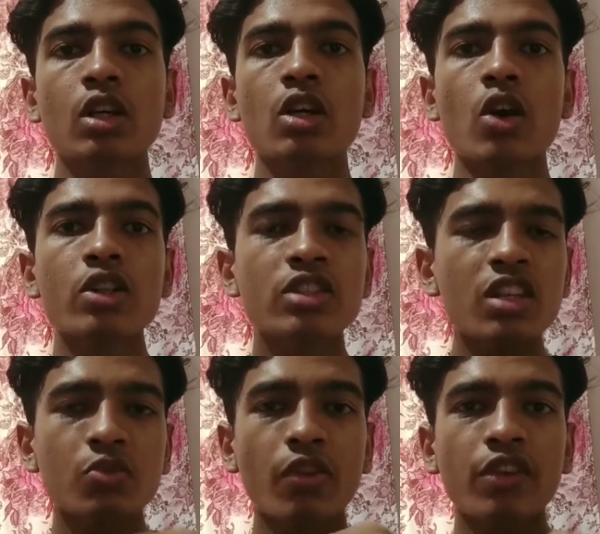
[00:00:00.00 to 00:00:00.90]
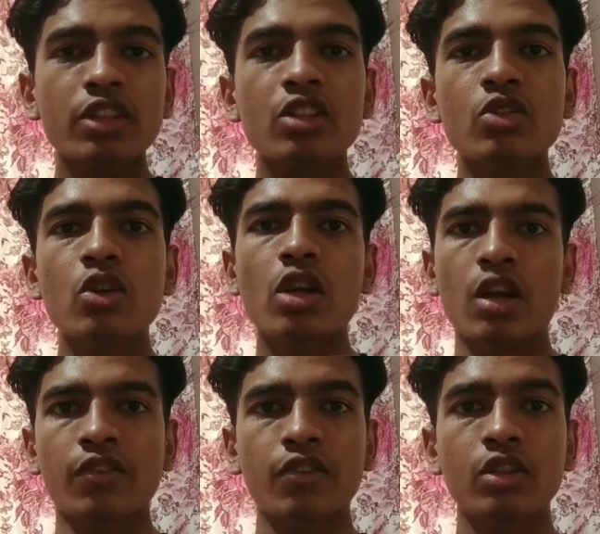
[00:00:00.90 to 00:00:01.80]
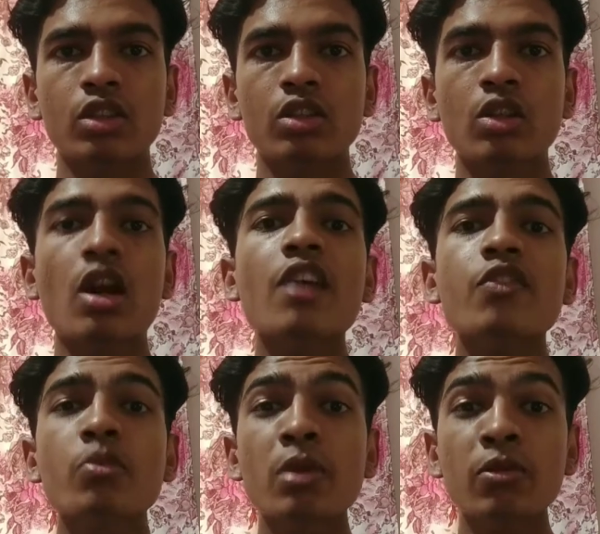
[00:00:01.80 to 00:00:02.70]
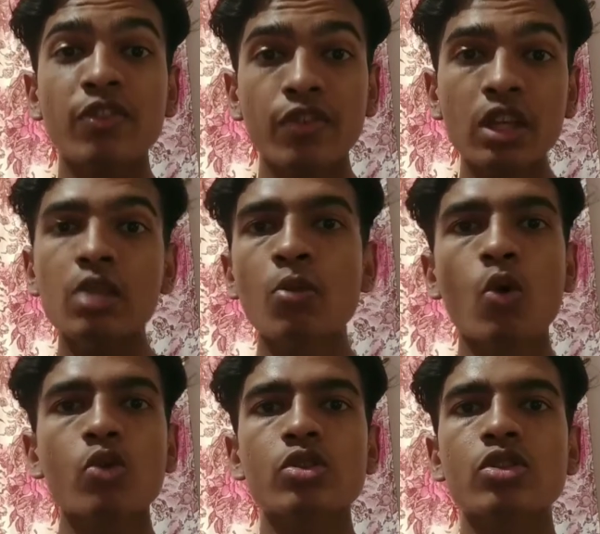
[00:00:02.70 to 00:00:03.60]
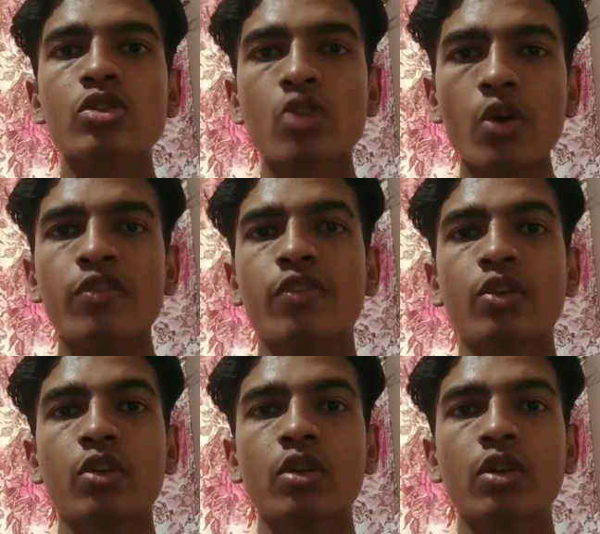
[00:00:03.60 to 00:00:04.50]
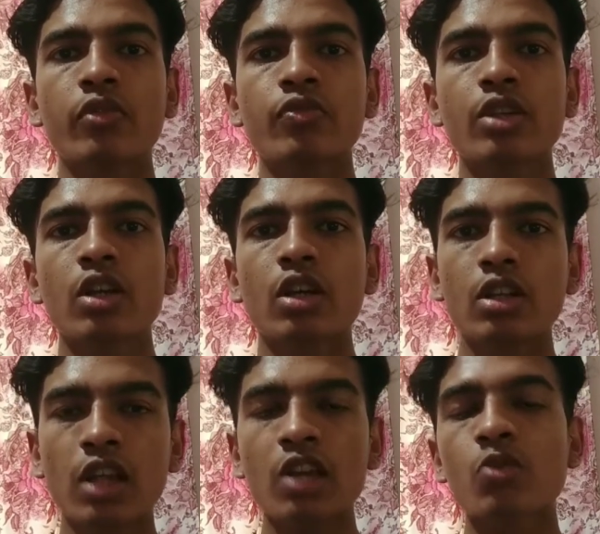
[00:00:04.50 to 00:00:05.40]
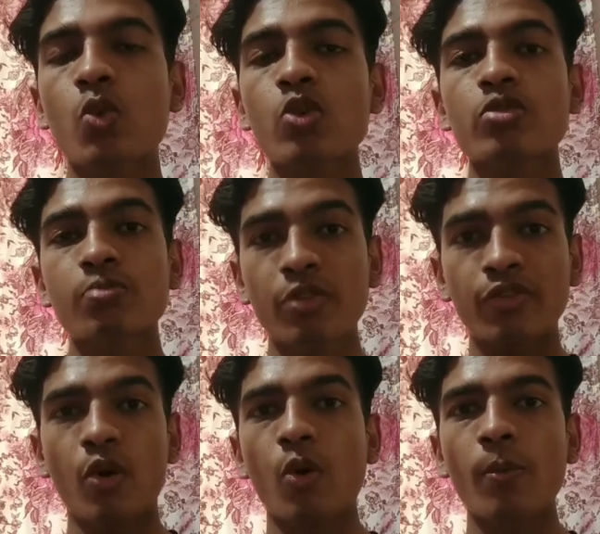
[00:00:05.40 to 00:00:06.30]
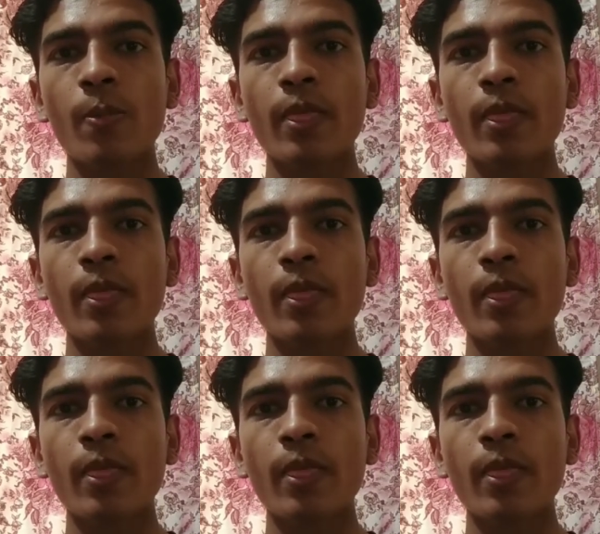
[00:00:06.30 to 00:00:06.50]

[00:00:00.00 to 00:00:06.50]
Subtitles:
You know, it just reflects into your life. Your life would feel more joyful than it was before.